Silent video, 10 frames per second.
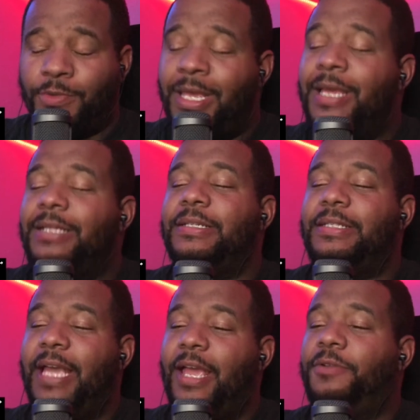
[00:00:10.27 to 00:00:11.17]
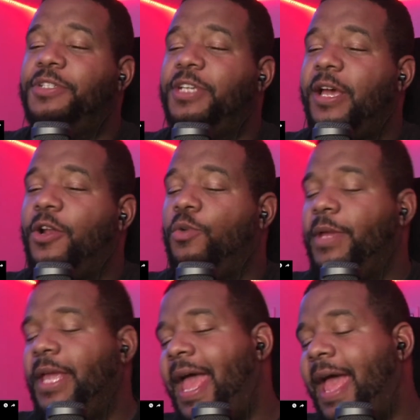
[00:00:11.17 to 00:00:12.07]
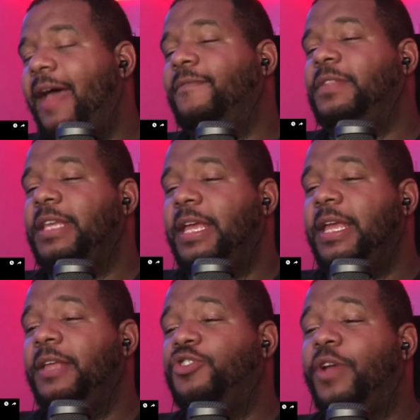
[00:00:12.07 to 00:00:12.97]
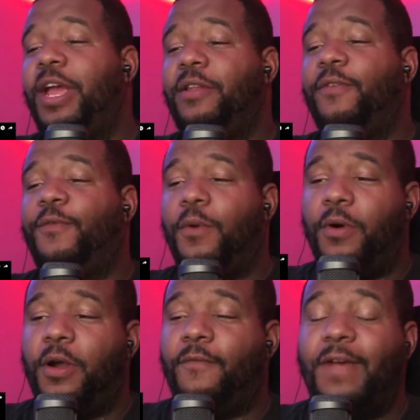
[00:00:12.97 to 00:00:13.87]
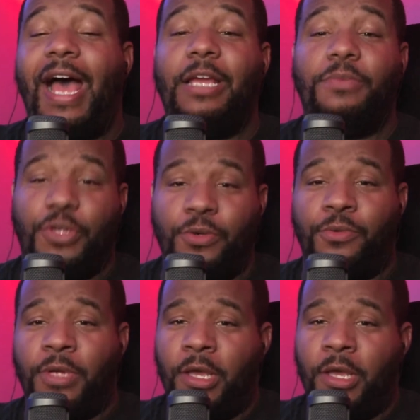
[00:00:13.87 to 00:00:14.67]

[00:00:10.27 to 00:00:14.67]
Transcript: today on the channel we have the trailer for volume 2